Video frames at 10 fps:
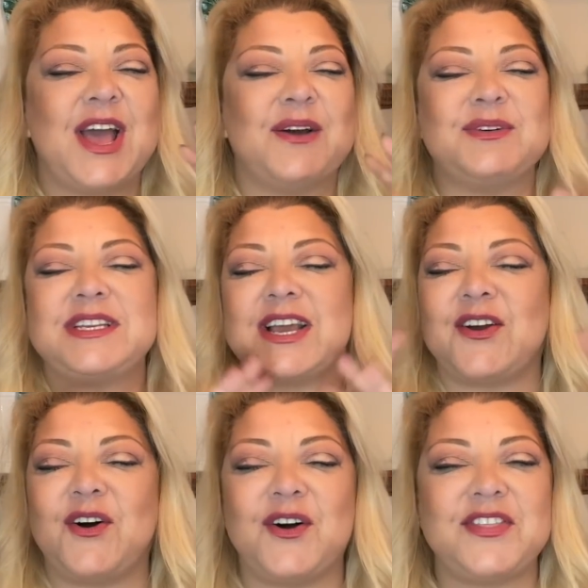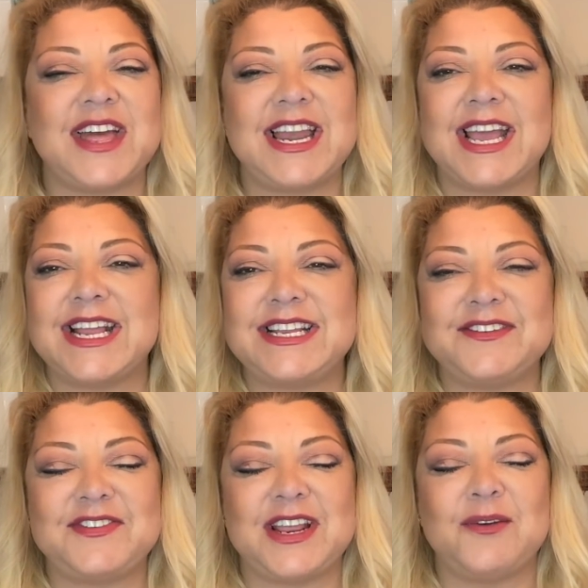We take all that
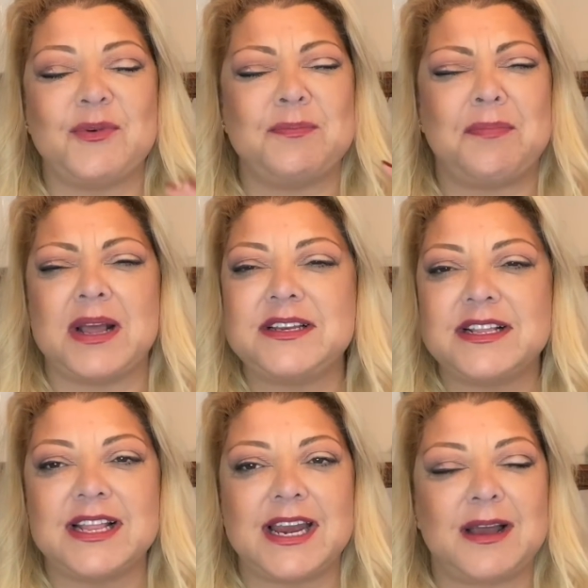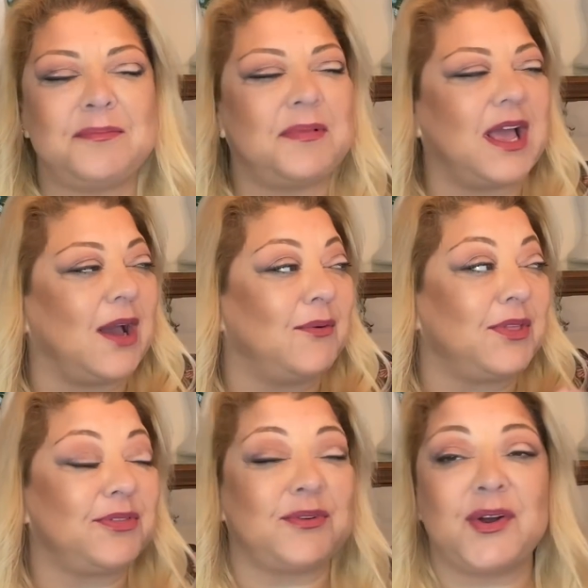negativity, we bundle it up, and we
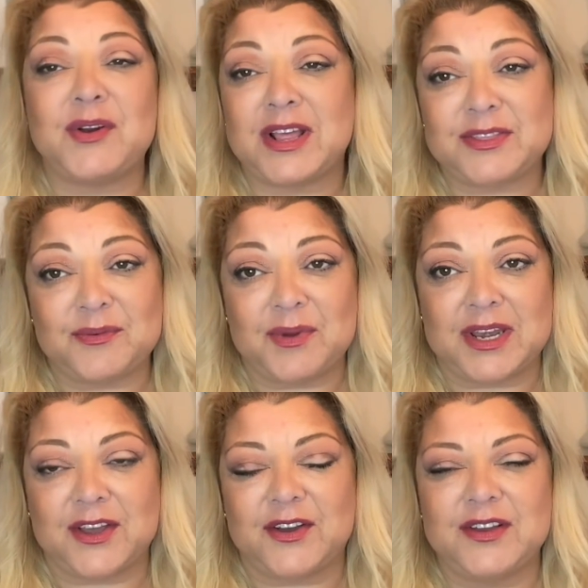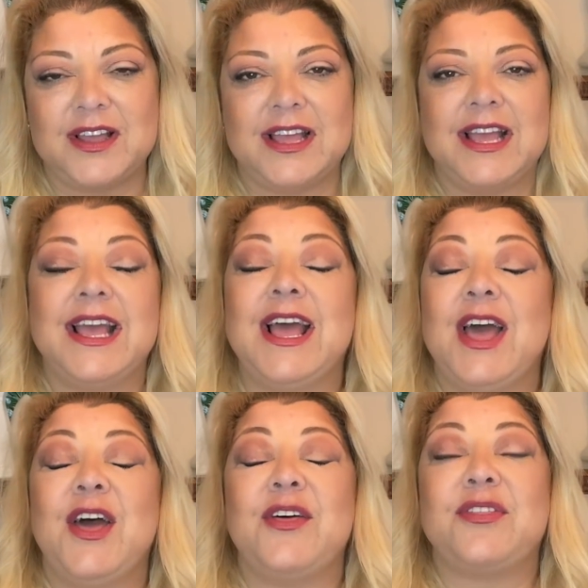throw it out the window.
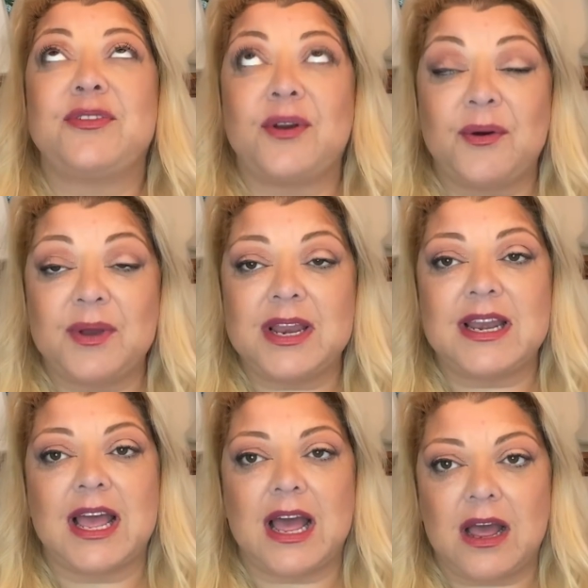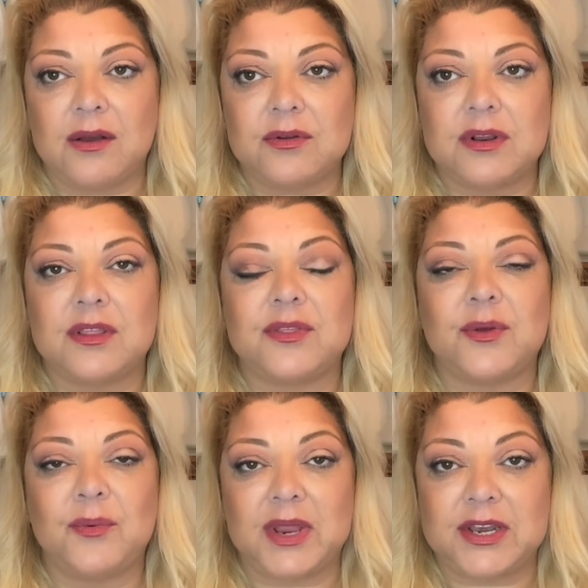Throw it out
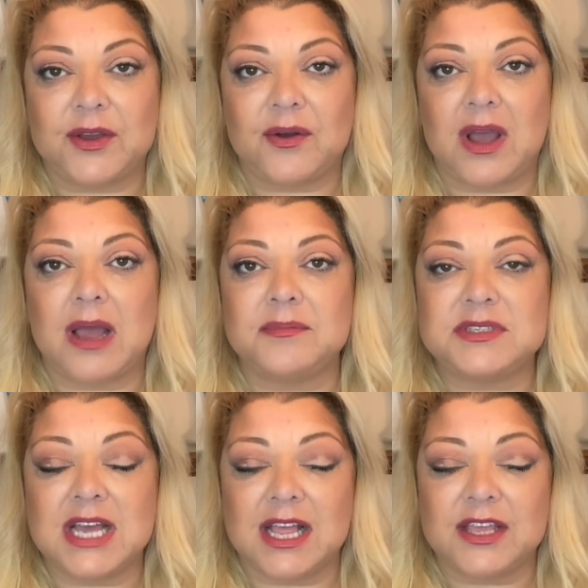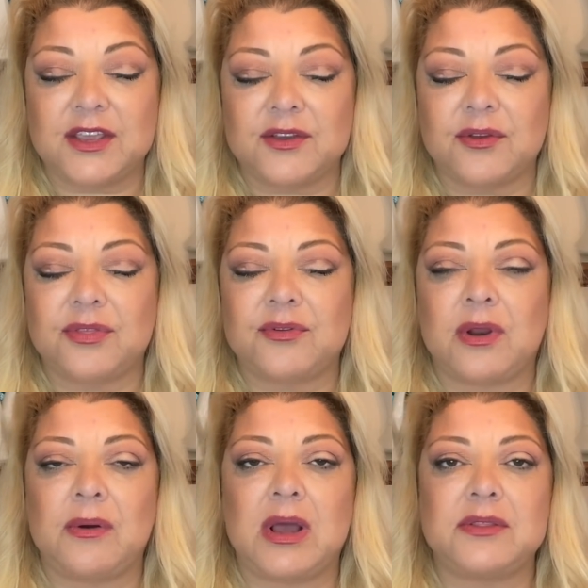the window. I'm telling you,
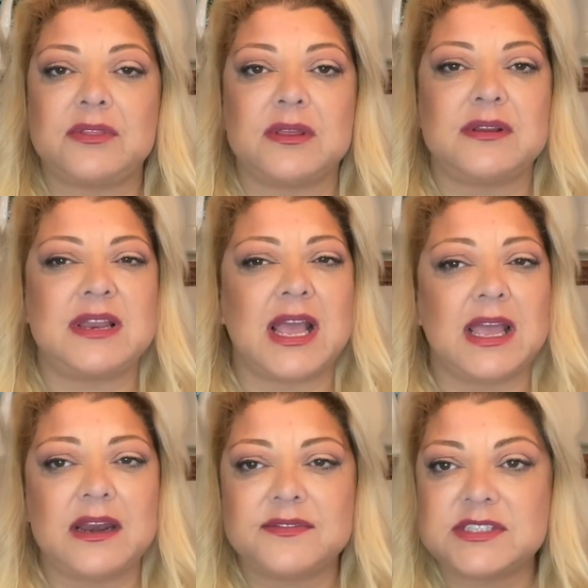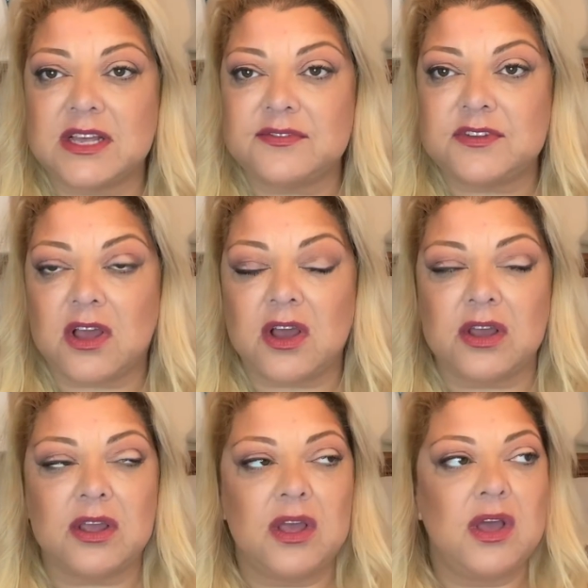throw out the negative
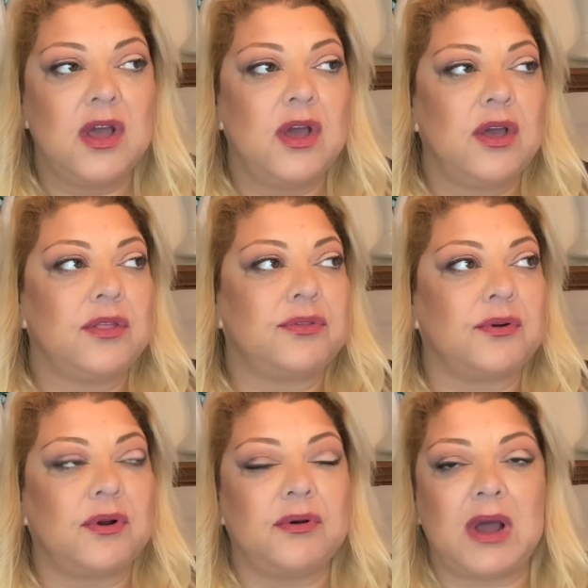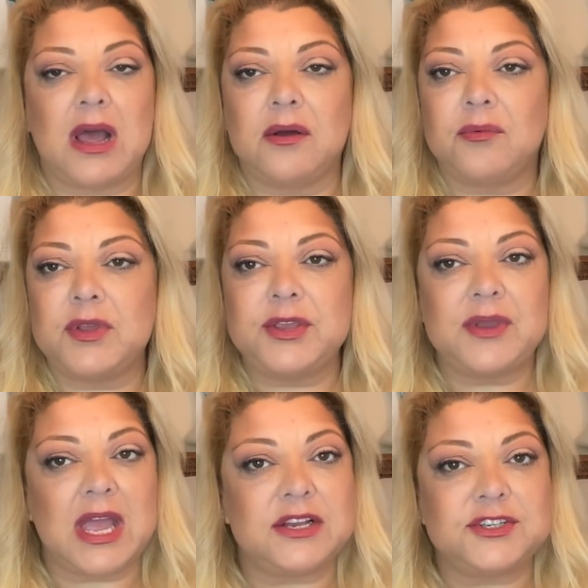self-talk. Throw out, when you
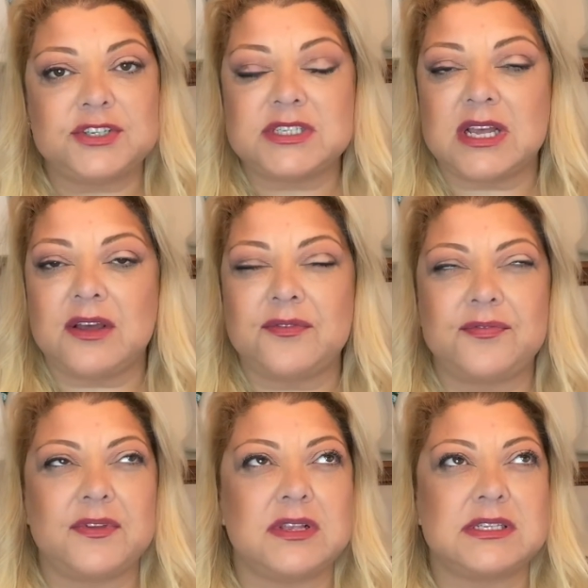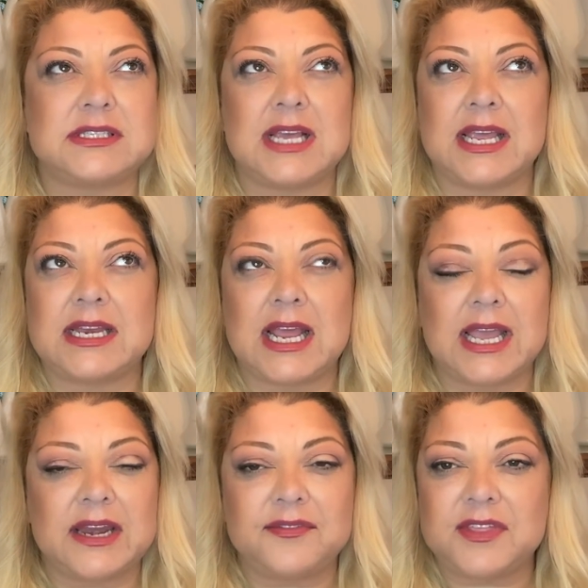catch yourself saying
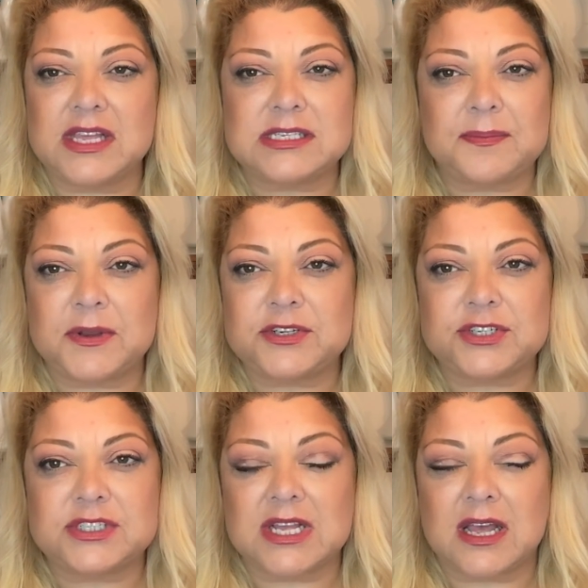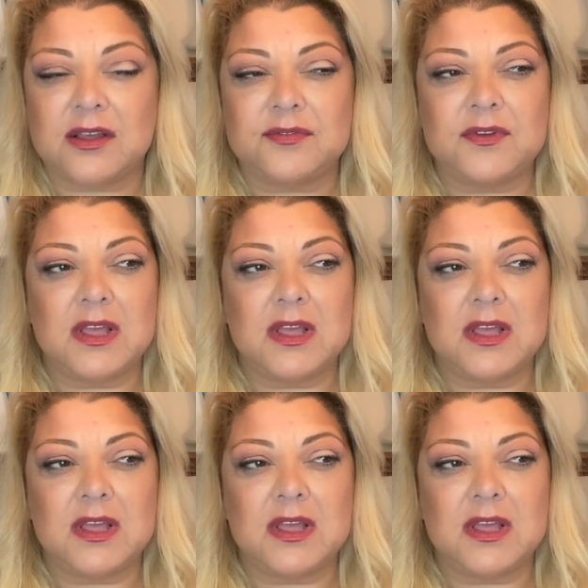negative things about yourself,